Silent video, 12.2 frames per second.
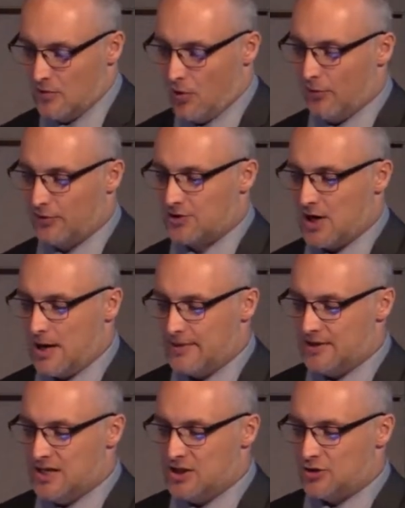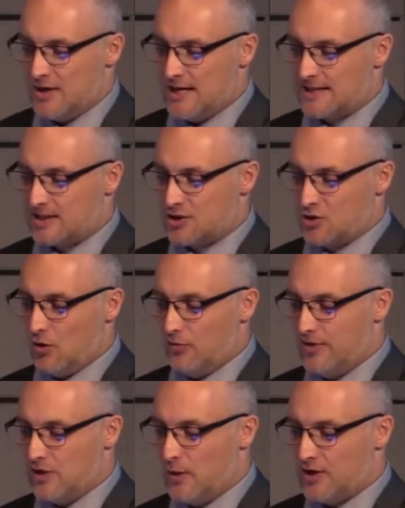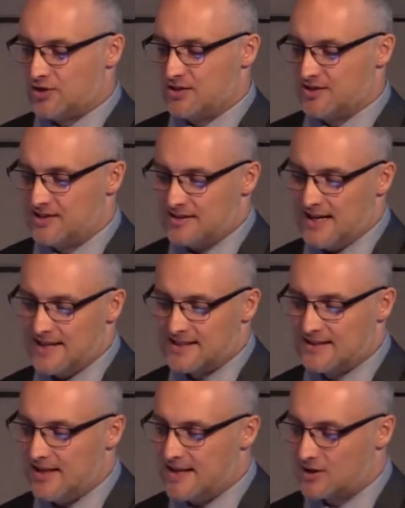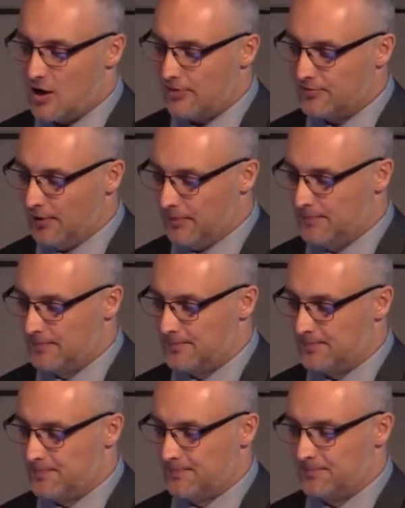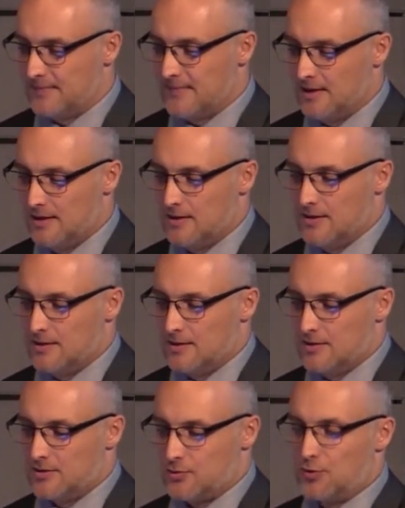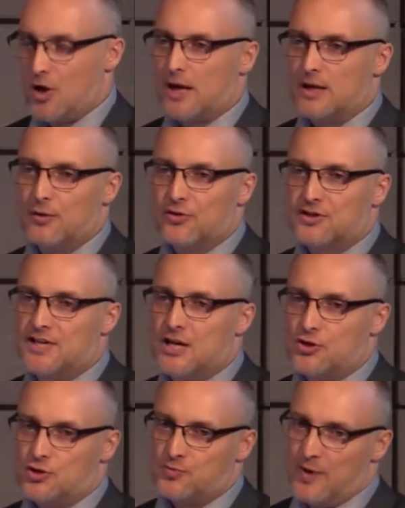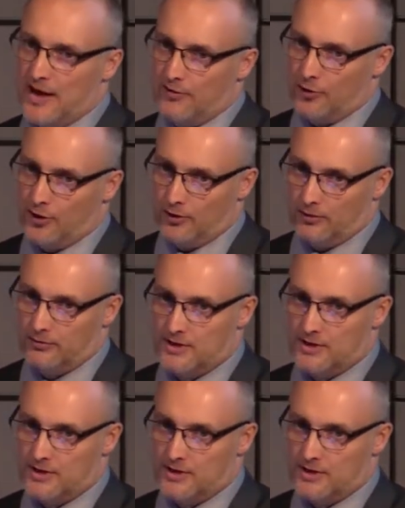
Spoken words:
Over time, the teacher asks Sophie questions less and less often. So we're talking about the teacher's behavior here.